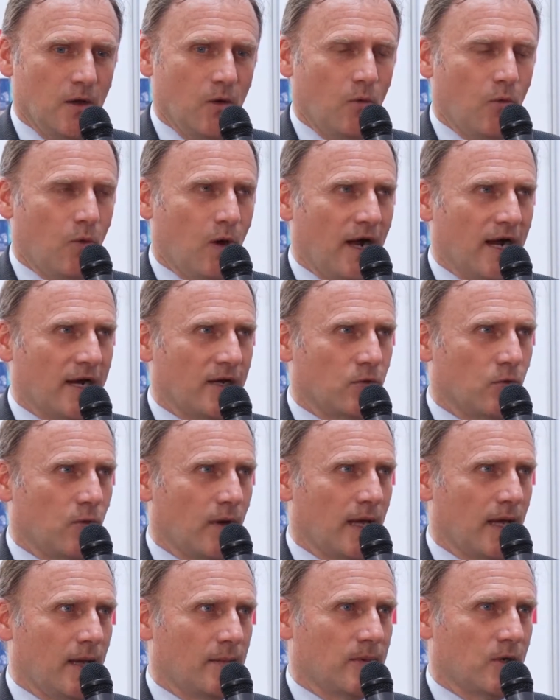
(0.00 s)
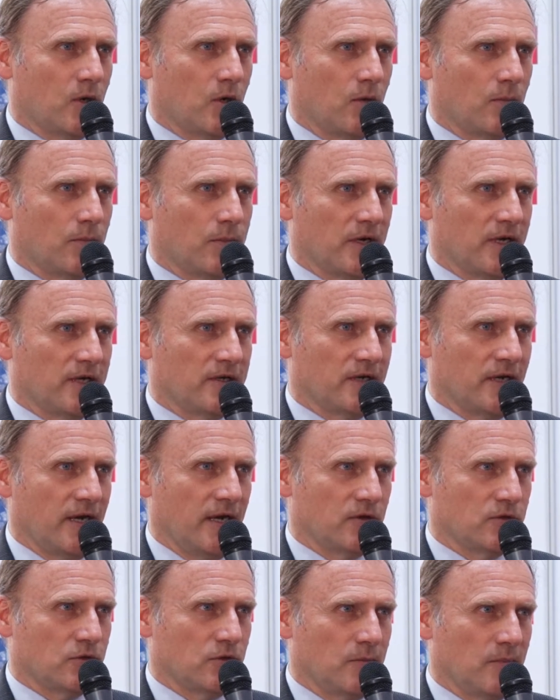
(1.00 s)
wide web, completely
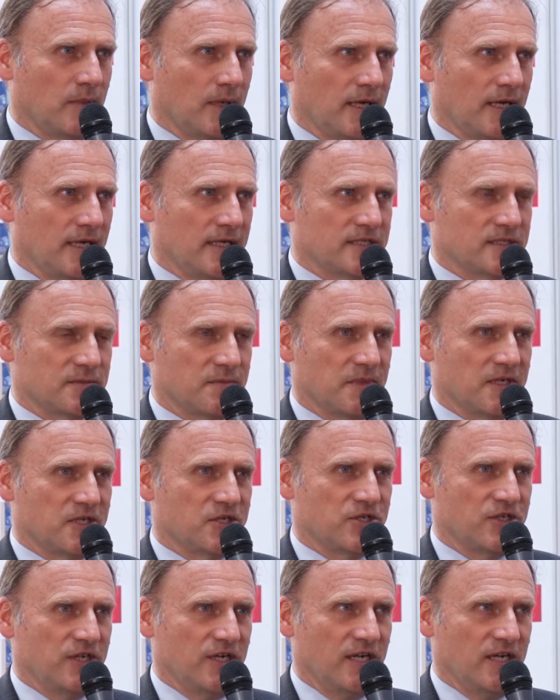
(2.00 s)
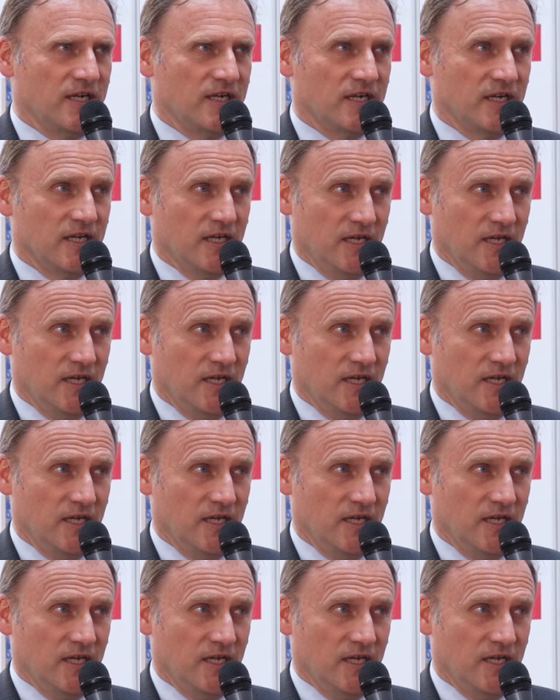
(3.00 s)
automated machine,